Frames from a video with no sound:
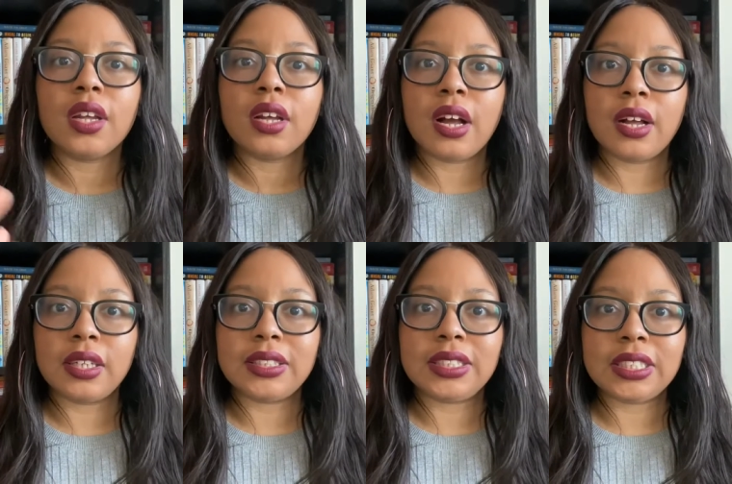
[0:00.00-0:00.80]
uh
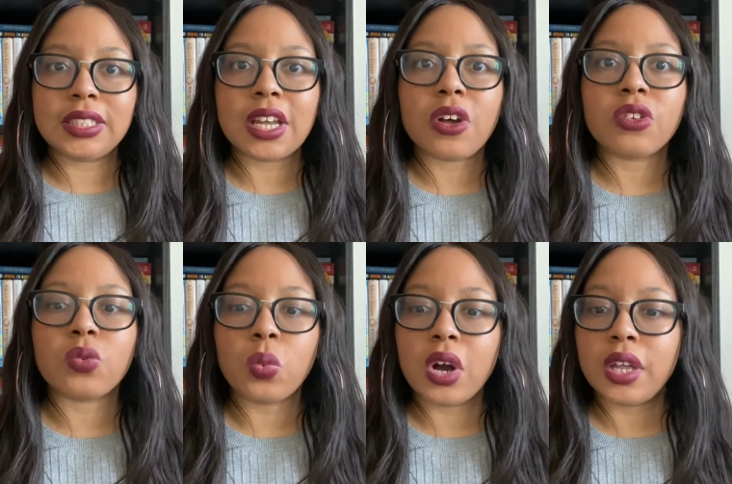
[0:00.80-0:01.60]
details
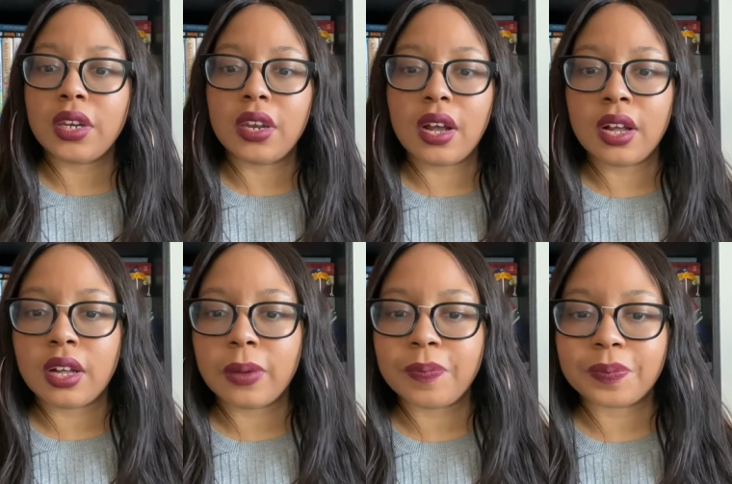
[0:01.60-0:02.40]
one
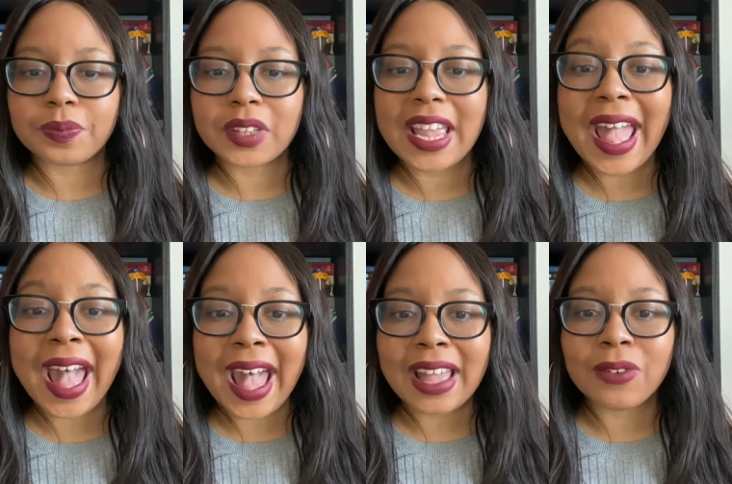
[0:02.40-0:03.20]
um
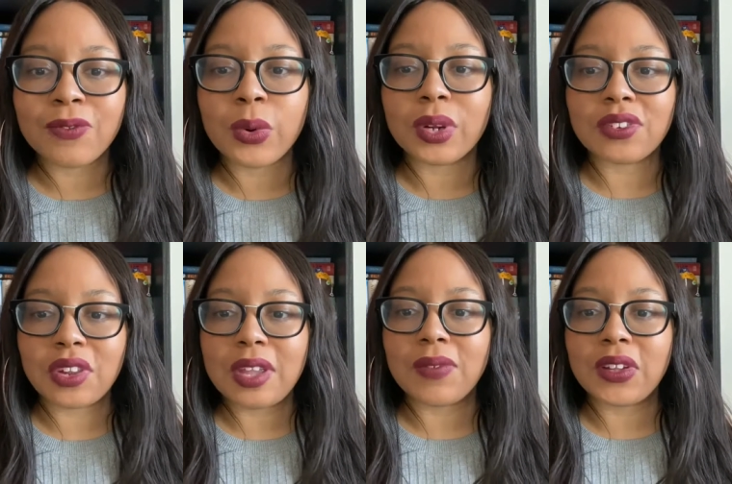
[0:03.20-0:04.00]
ad for a
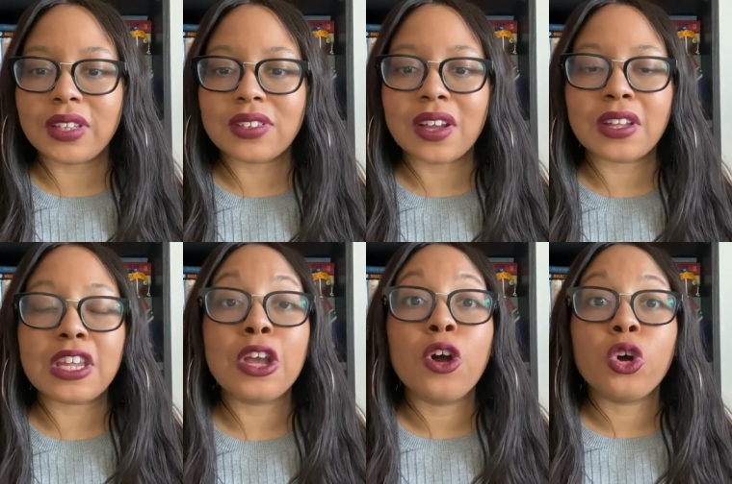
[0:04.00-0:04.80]
slave in
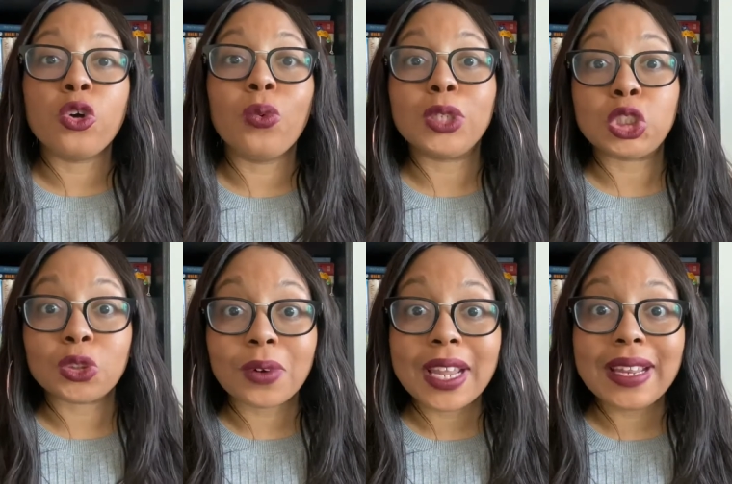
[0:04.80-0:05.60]
Kentucky who was
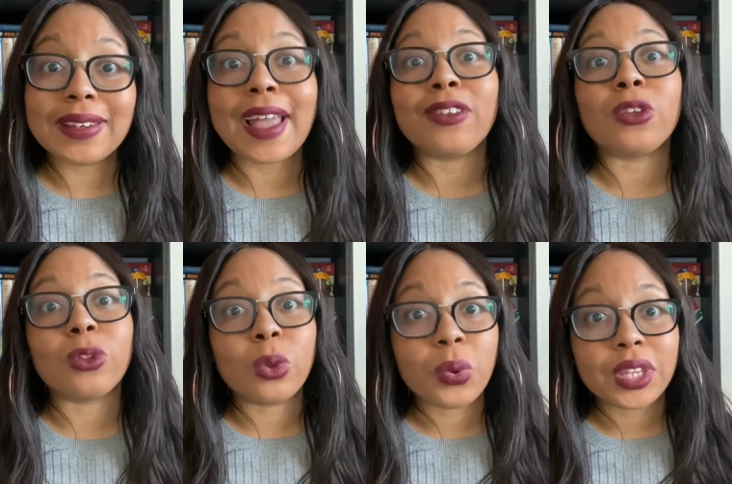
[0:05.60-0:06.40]
trained as a
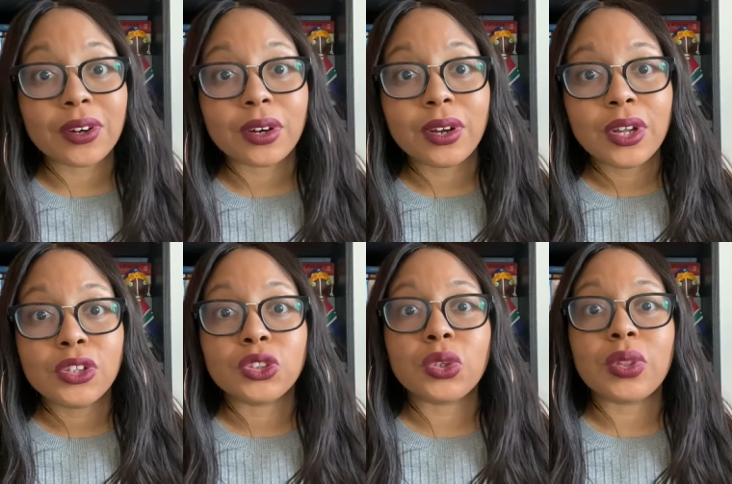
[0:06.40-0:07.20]
lawyer
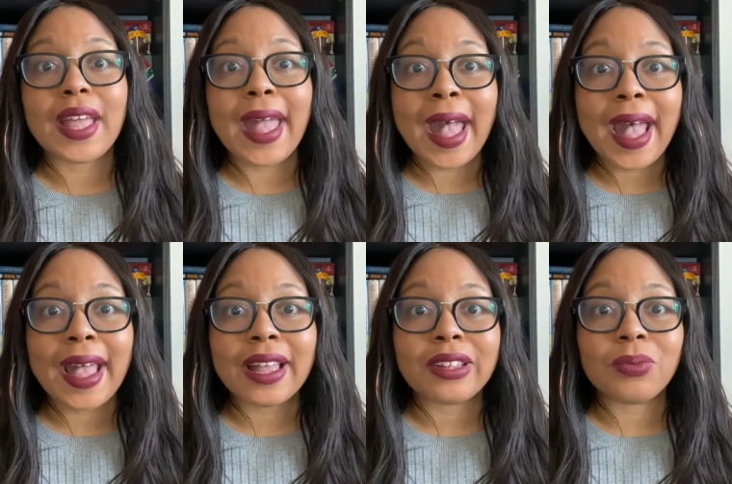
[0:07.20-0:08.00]
so the
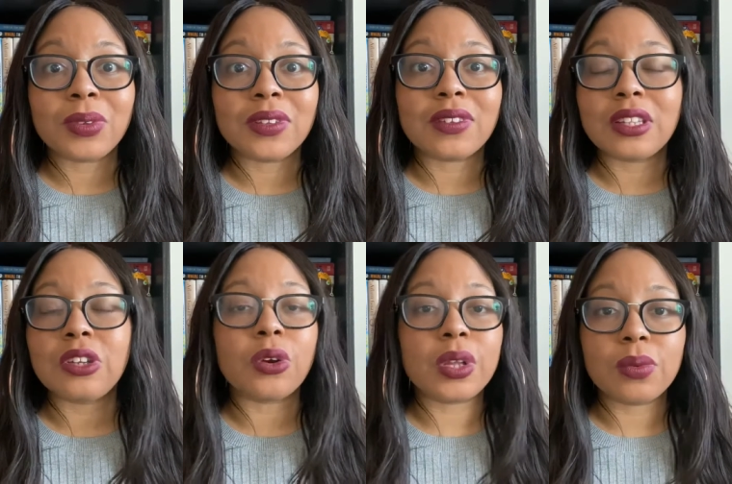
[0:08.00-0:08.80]
ad was, you
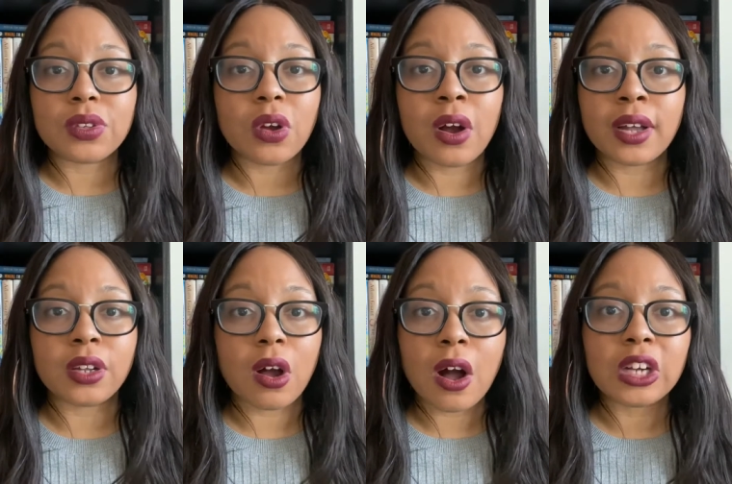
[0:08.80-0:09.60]
know, he was on an
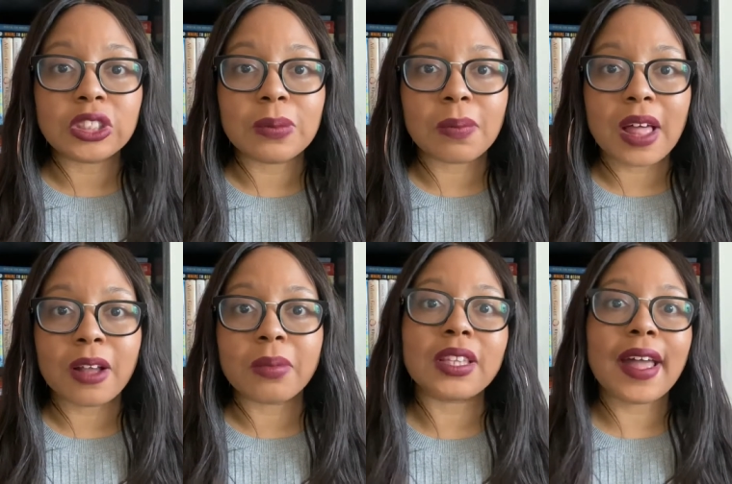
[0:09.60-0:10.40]
auction block,
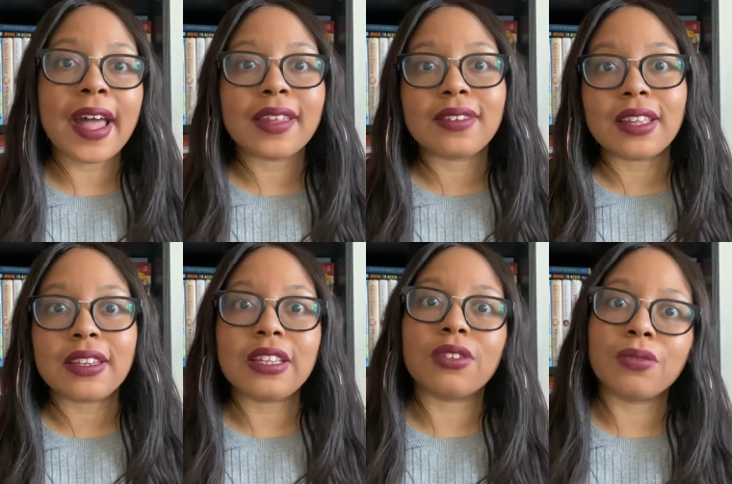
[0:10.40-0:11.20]
but the ad said
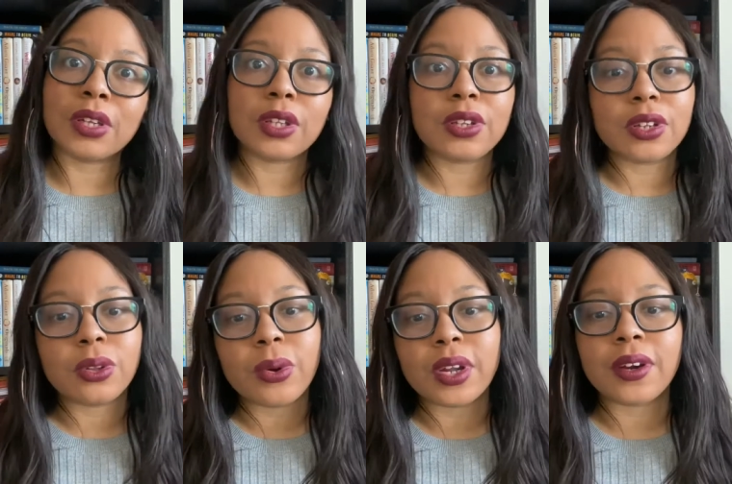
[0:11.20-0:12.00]
he's a really good
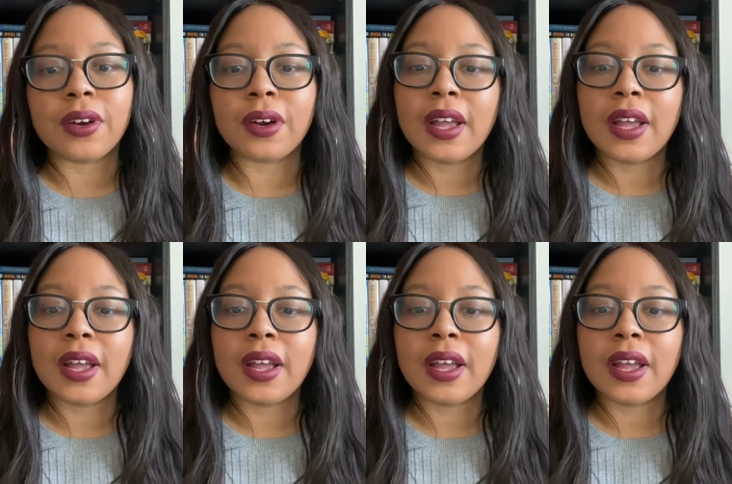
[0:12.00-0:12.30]
lawyer.